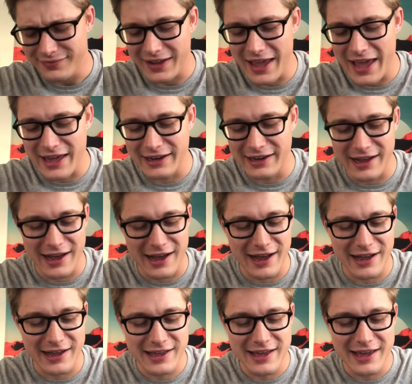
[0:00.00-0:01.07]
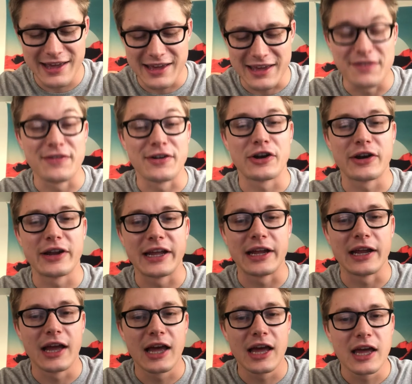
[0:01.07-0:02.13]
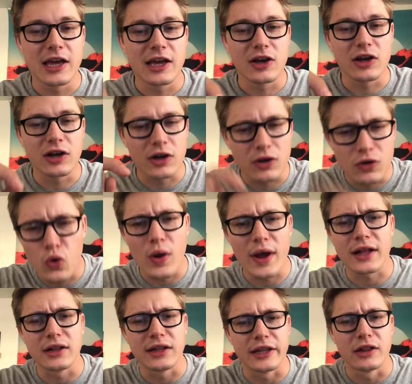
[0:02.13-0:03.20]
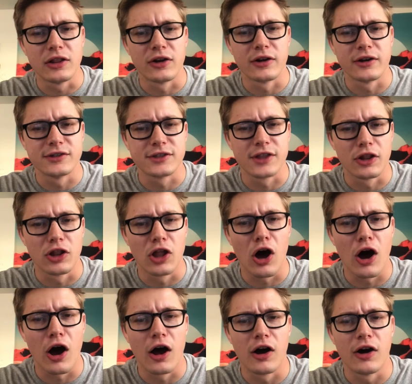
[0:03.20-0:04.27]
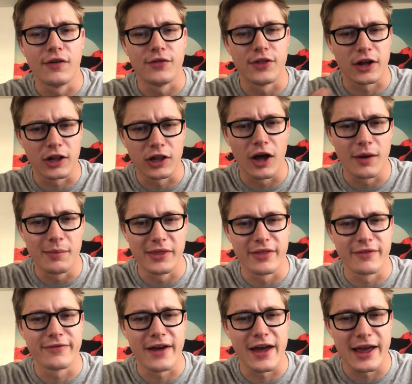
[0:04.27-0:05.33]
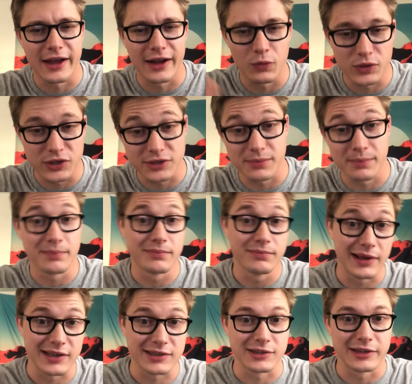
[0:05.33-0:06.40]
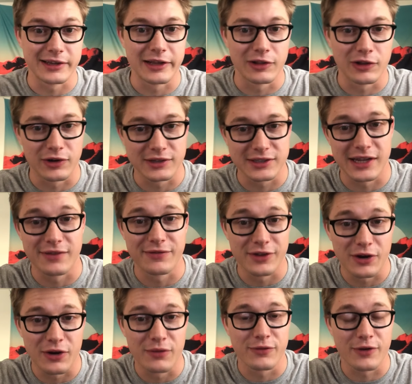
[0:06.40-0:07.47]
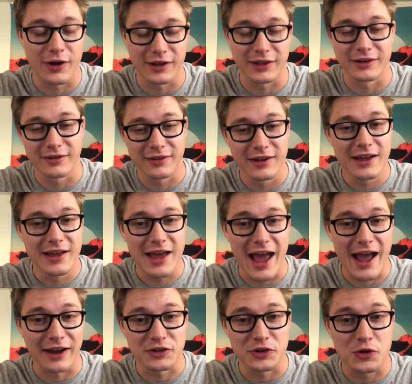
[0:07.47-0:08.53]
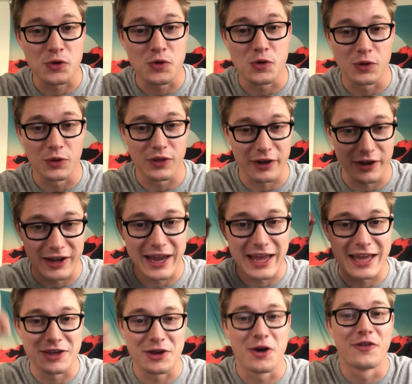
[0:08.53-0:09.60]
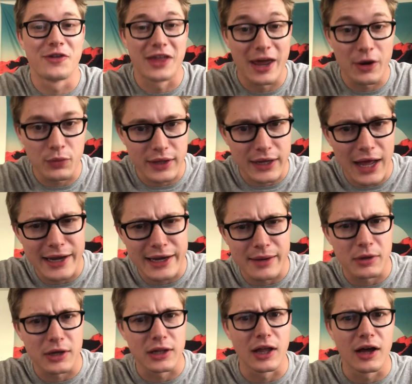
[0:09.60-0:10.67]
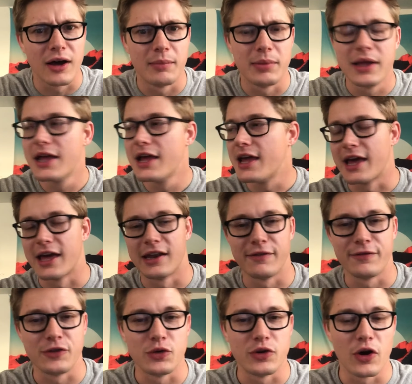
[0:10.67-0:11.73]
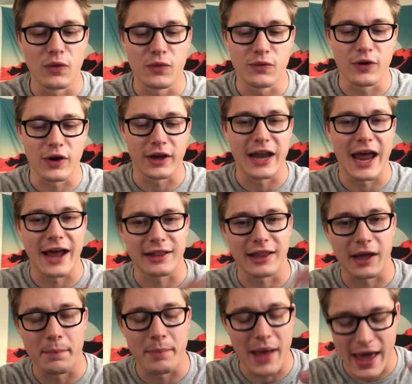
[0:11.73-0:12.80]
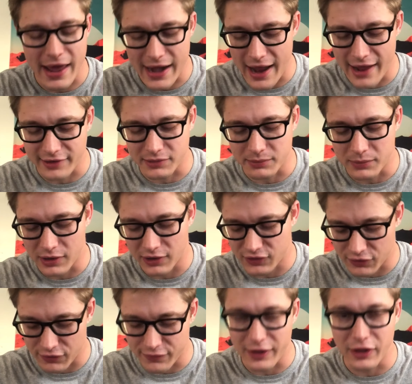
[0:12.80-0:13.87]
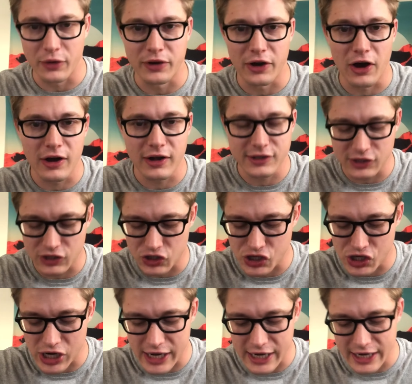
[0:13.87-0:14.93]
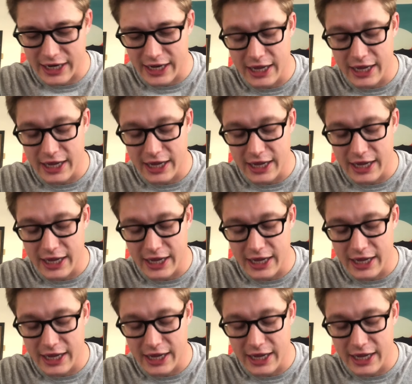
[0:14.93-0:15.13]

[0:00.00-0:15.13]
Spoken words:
And he very quickly learns the law of the club and the fang. Which basically he learns that if you don't fucking act cool, they're gonna hit you over the head with a goddamn club. And if you don't fucking act like a badass amongst your fellow dogs and shit,